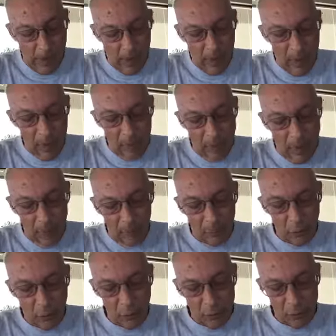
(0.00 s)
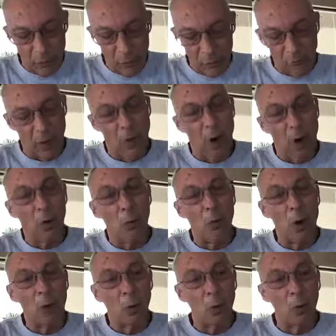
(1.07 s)
and also assures that all
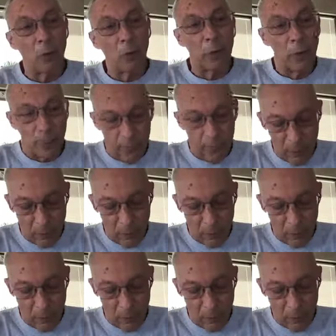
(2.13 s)
roles